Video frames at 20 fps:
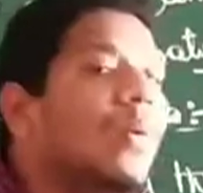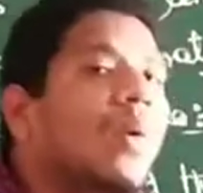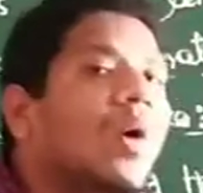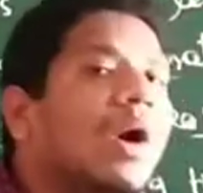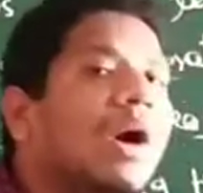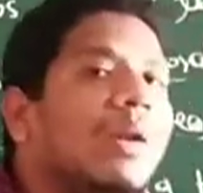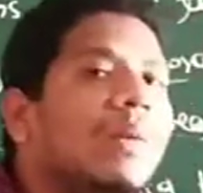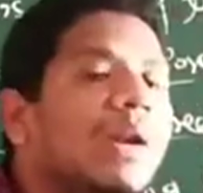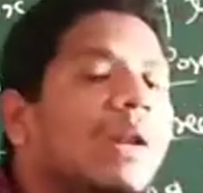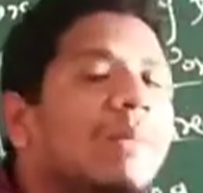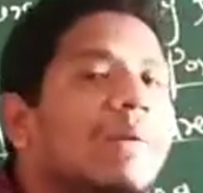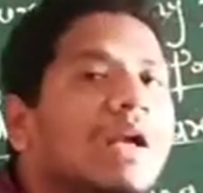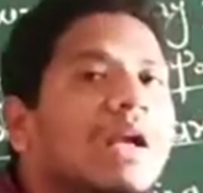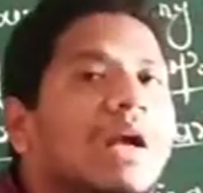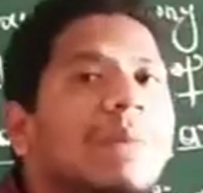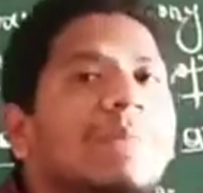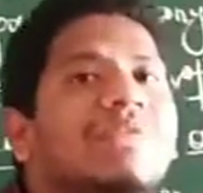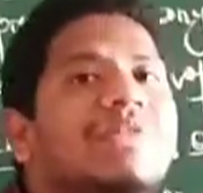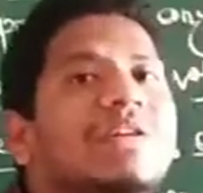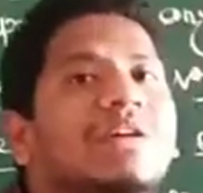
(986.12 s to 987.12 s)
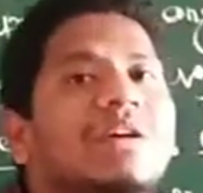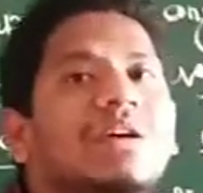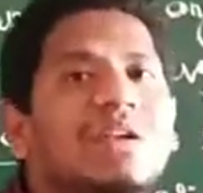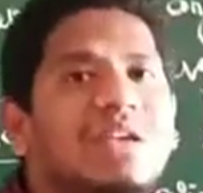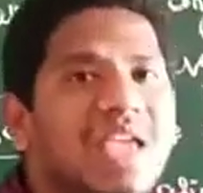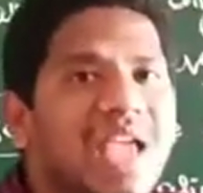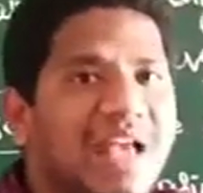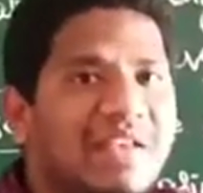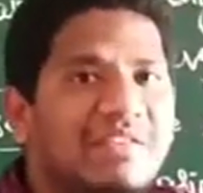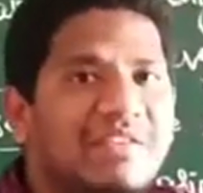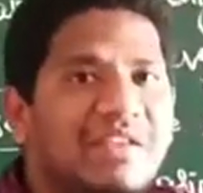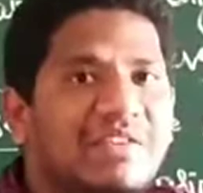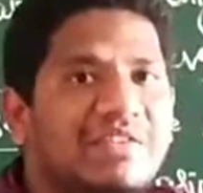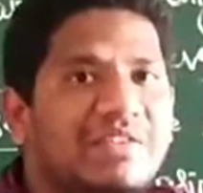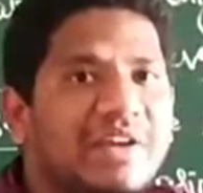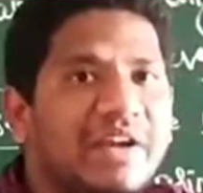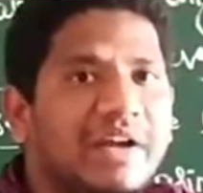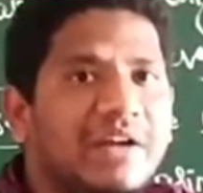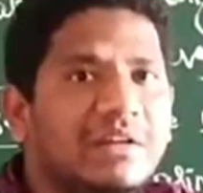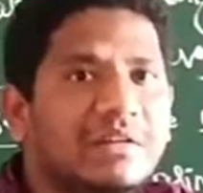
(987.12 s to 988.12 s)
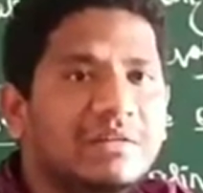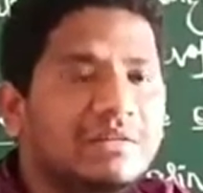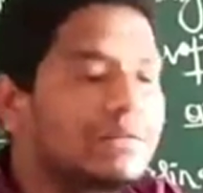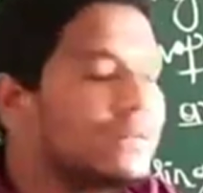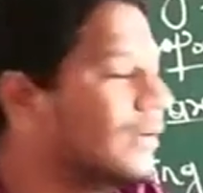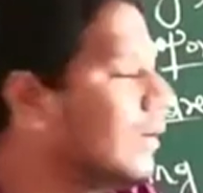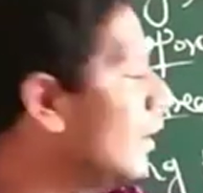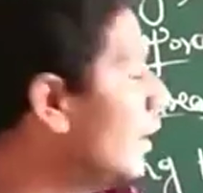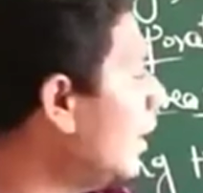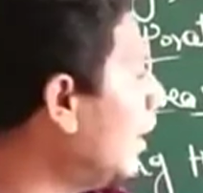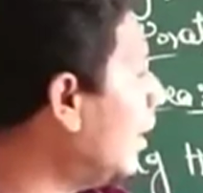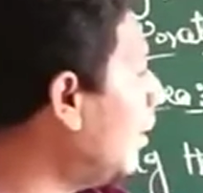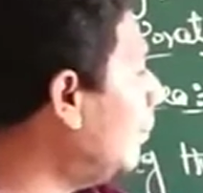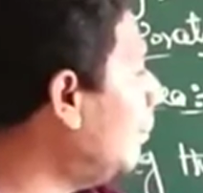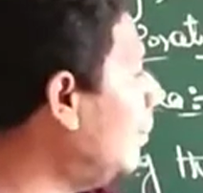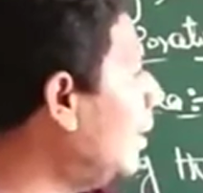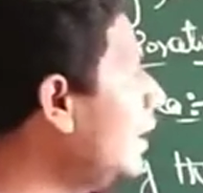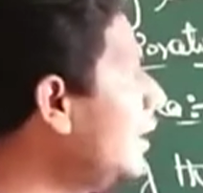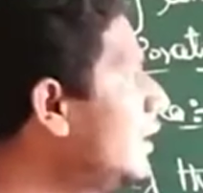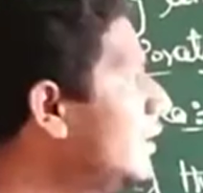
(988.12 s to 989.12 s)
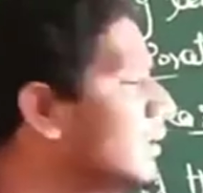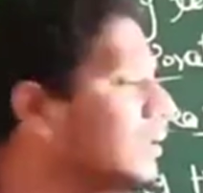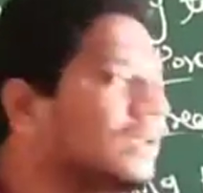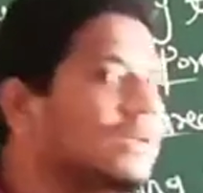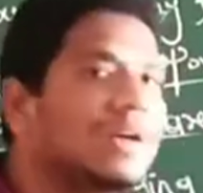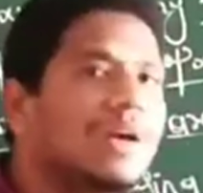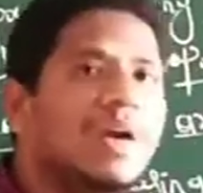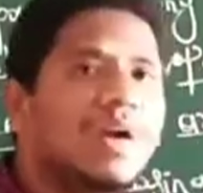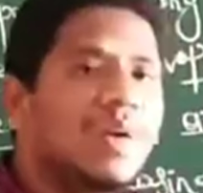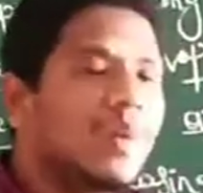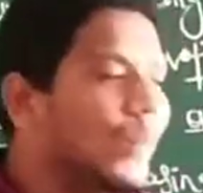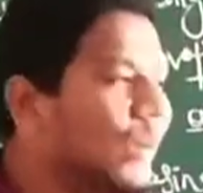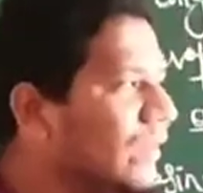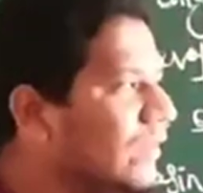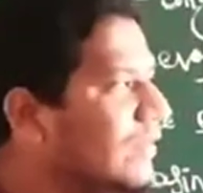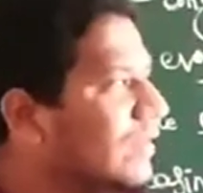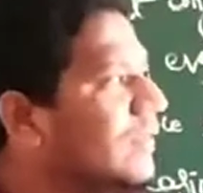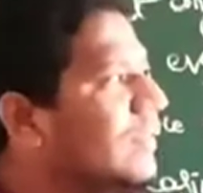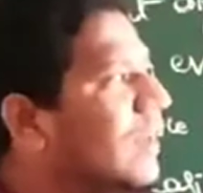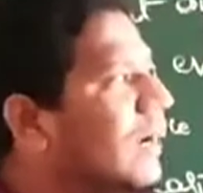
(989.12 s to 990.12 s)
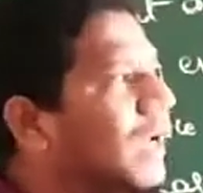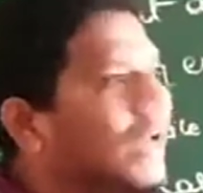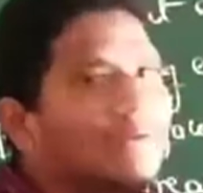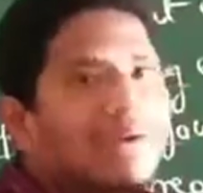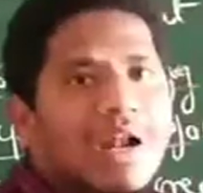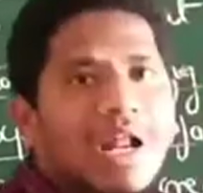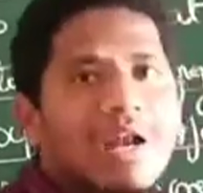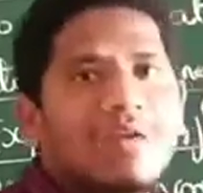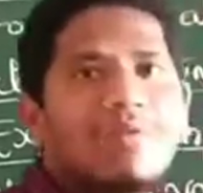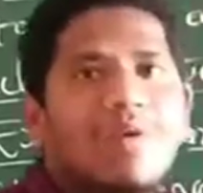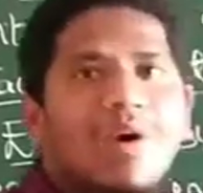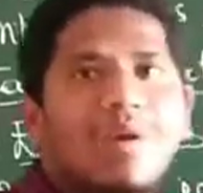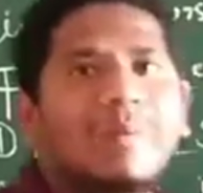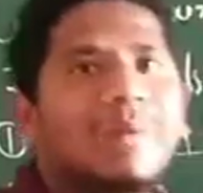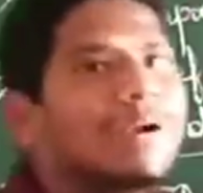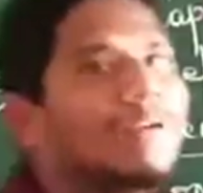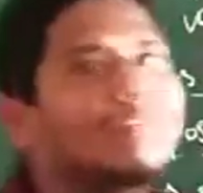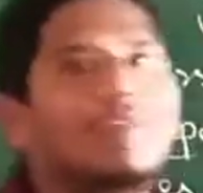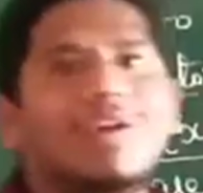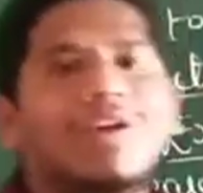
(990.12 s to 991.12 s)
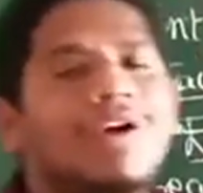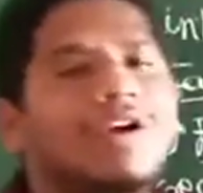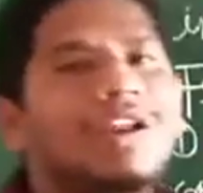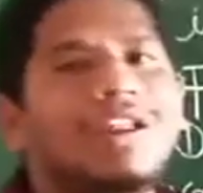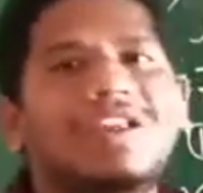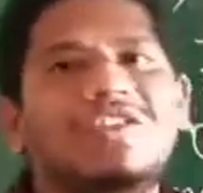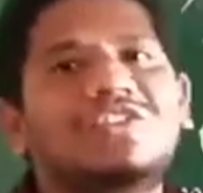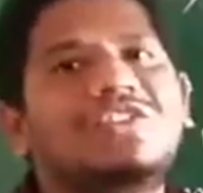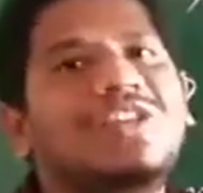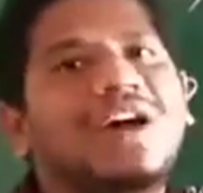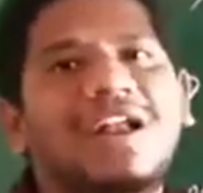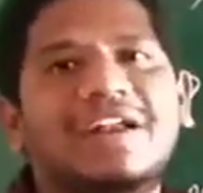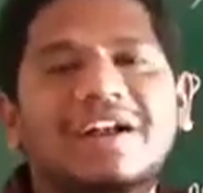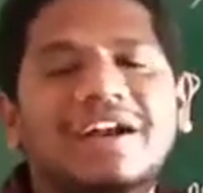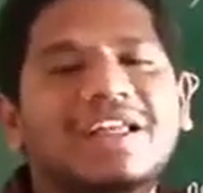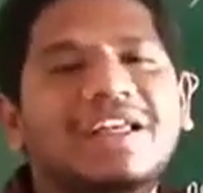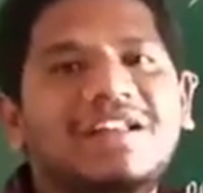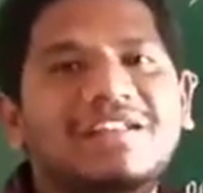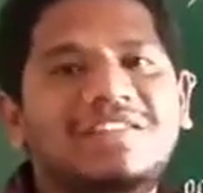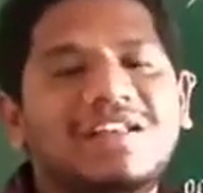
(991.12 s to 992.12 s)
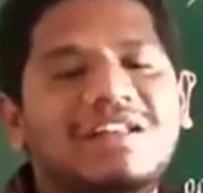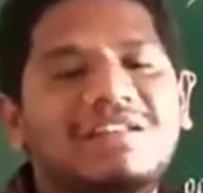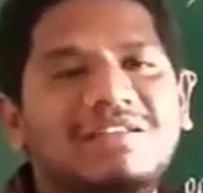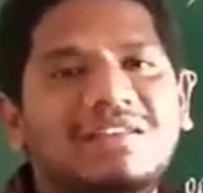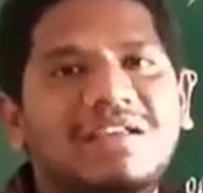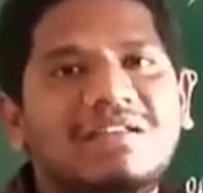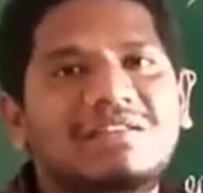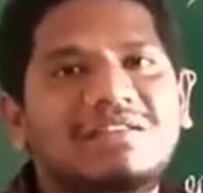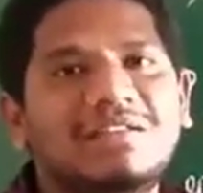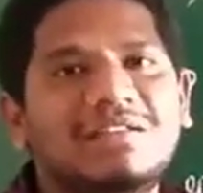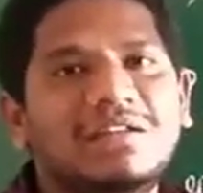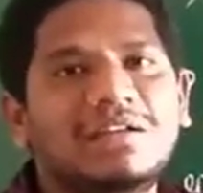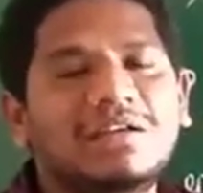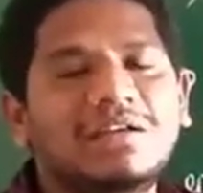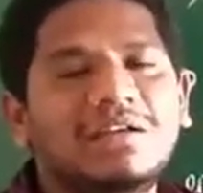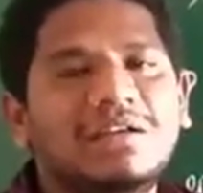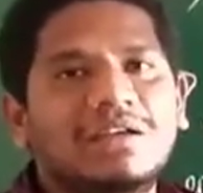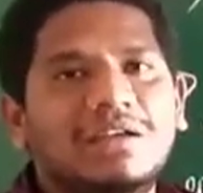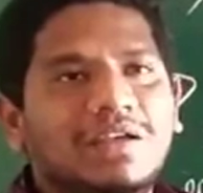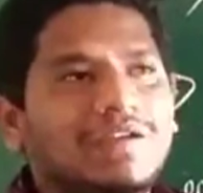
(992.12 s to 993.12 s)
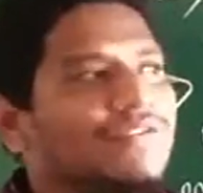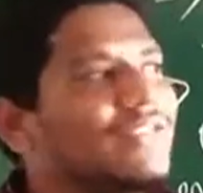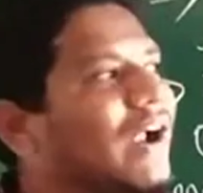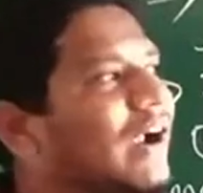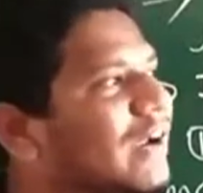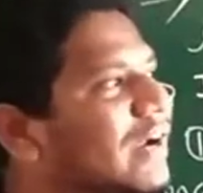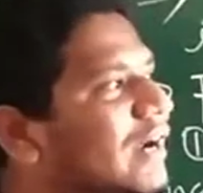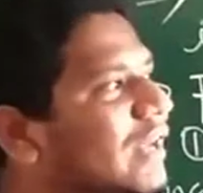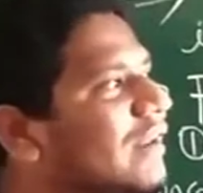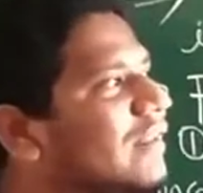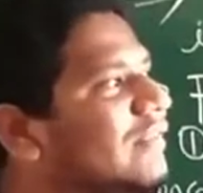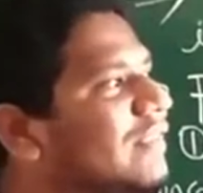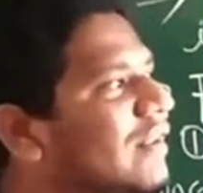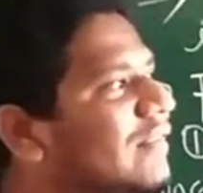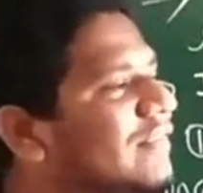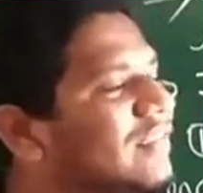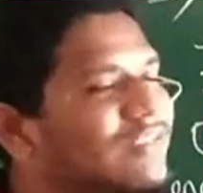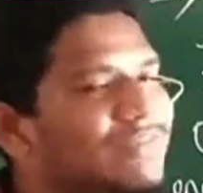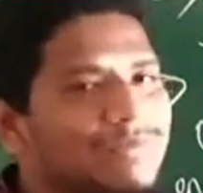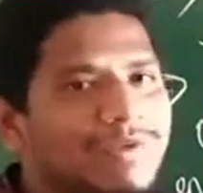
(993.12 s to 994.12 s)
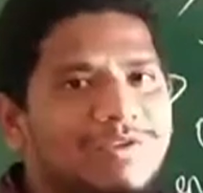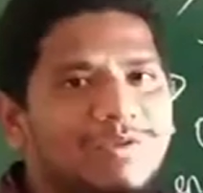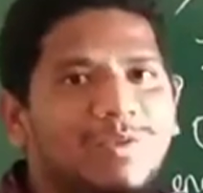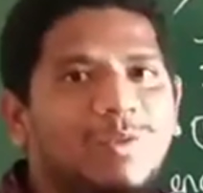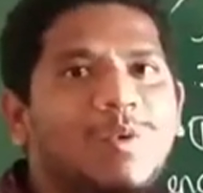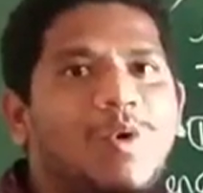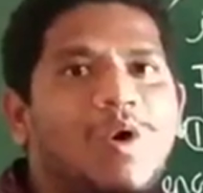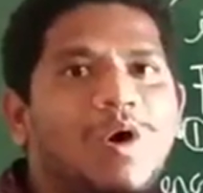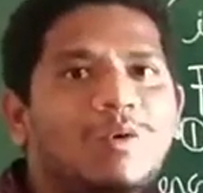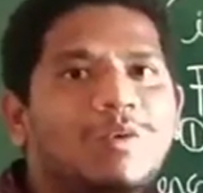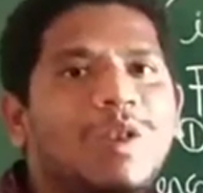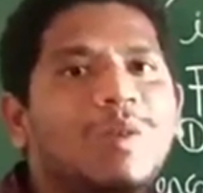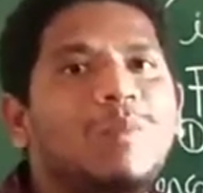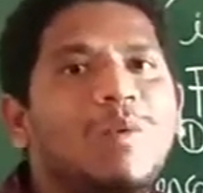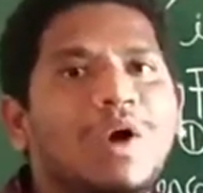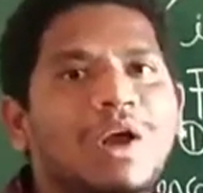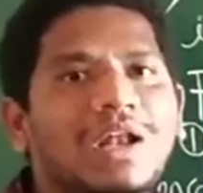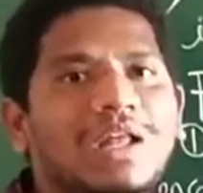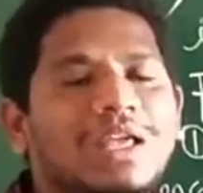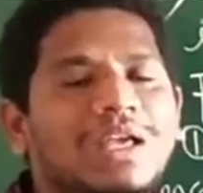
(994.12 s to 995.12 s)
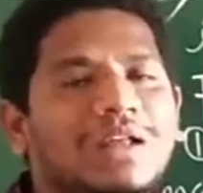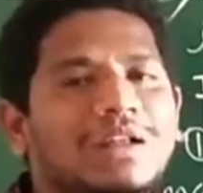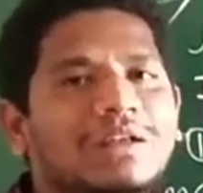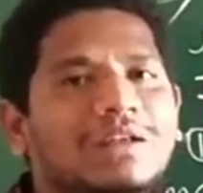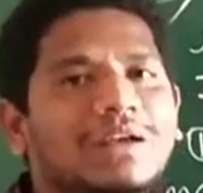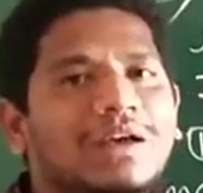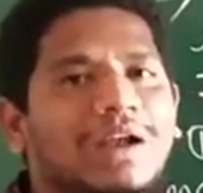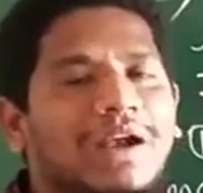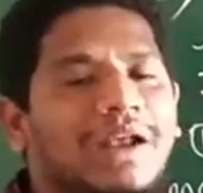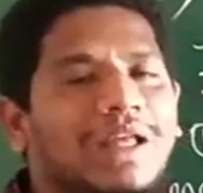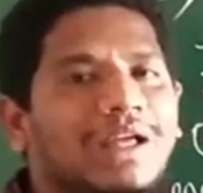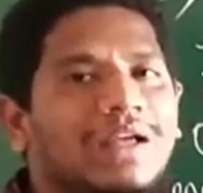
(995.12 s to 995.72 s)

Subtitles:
will becomes a gaseous state. But we see that our environment will not reach the 100 degrees Celsius. If the 100 degrees Celsius means we all will boil here, right?